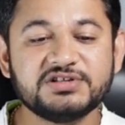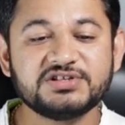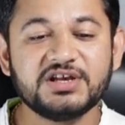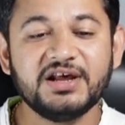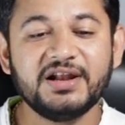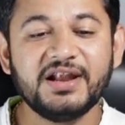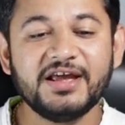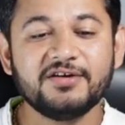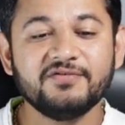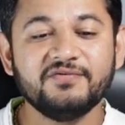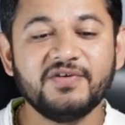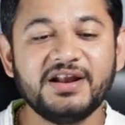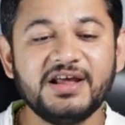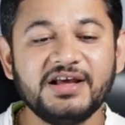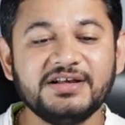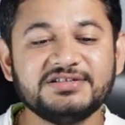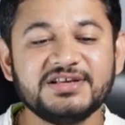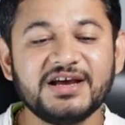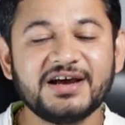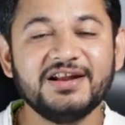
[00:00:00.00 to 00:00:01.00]
will say like when
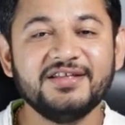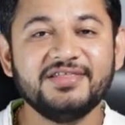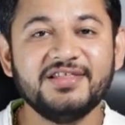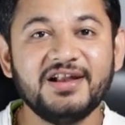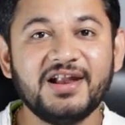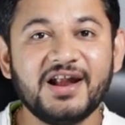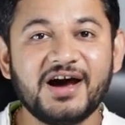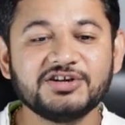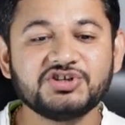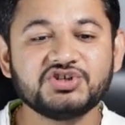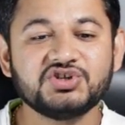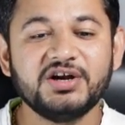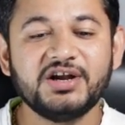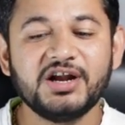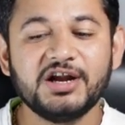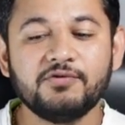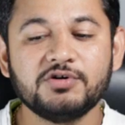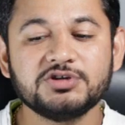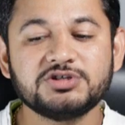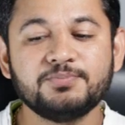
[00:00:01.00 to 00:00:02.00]
exactly the last
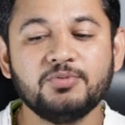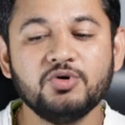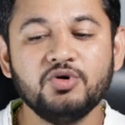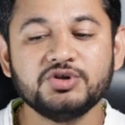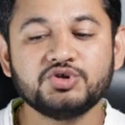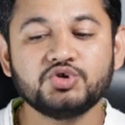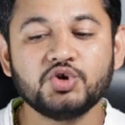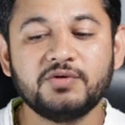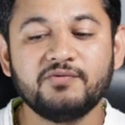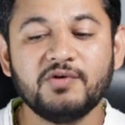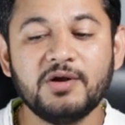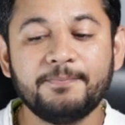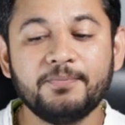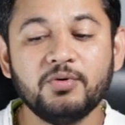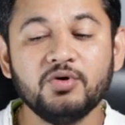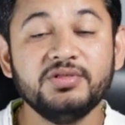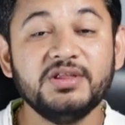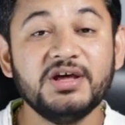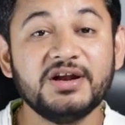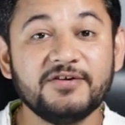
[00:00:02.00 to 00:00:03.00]
data it was pulled, so it will
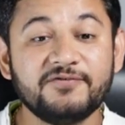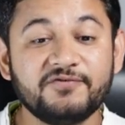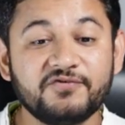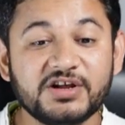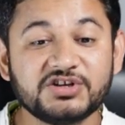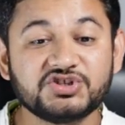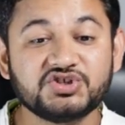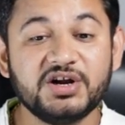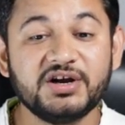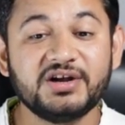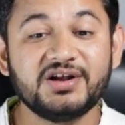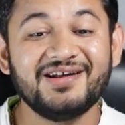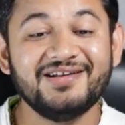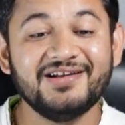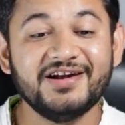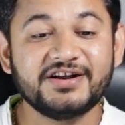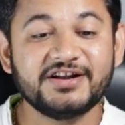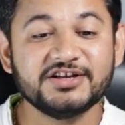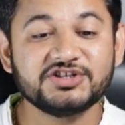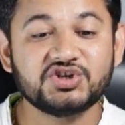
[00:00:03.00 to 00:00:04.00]
pull the refresh data,
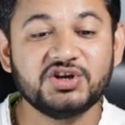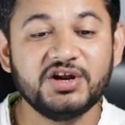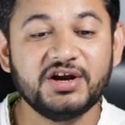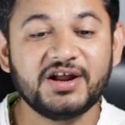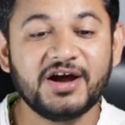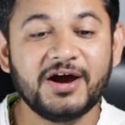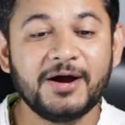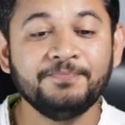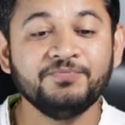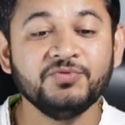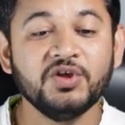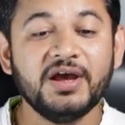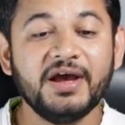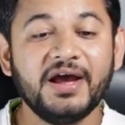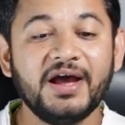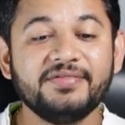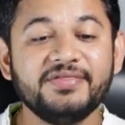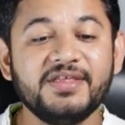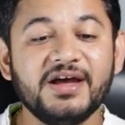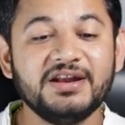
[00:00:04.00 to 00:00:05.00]
latest data,
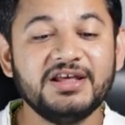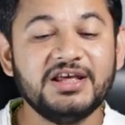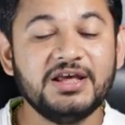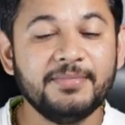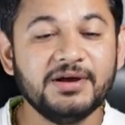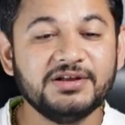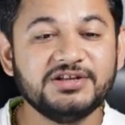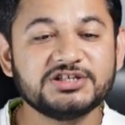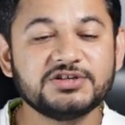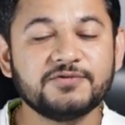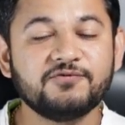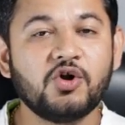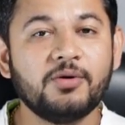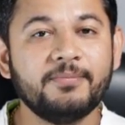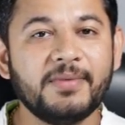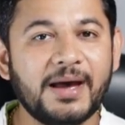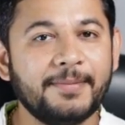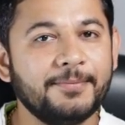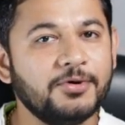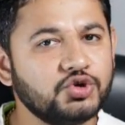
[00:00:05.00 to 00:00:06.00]
and then images
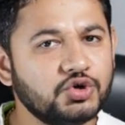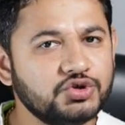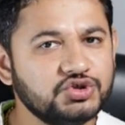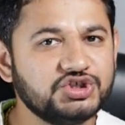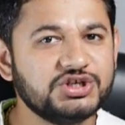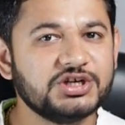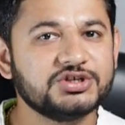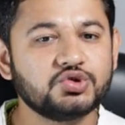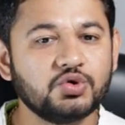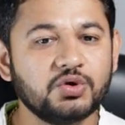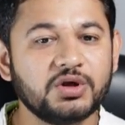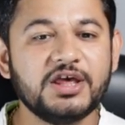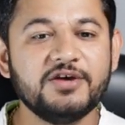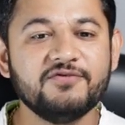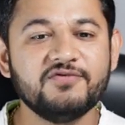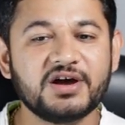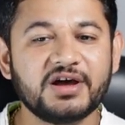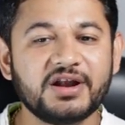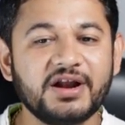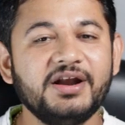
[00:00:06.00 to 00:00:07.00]
from Amazon just to
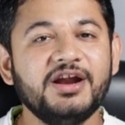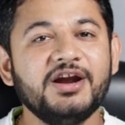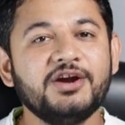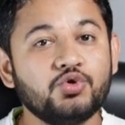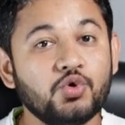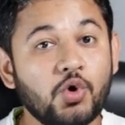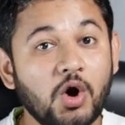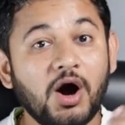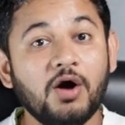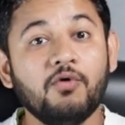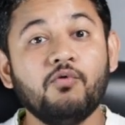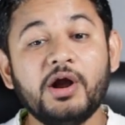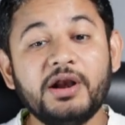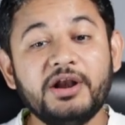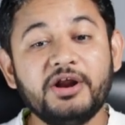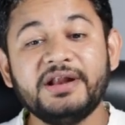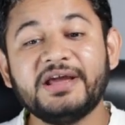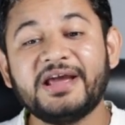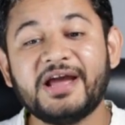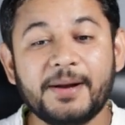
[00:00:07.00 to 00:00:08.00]
give a credit to
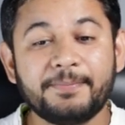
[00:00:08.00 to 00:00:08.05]
avoid any